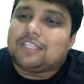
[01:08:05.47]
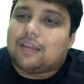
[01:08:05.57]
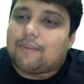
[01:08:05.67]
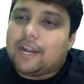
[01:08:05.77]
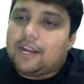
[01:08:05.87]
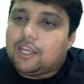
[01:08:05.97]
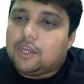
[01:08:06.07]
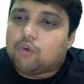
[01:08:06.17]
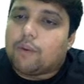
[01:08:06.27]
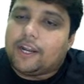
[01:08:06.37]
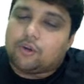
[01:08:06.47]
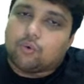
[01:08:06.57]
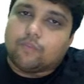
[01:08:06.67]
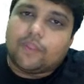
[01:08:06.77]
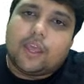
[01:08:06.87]
I am writing Q by
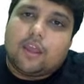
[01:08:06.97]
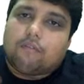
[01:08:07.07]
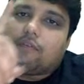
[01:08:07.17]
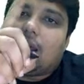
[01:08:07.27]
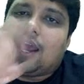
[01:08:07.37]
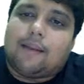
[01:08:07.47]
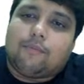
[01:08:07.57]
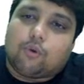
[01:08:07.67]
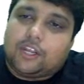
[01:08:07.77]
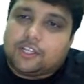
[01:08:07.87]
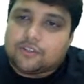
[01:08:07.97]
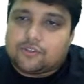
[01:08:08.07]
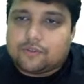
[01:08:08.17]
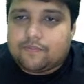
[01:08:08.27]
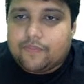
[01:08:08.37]
2. Why I am doing
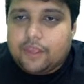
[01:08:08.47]
this?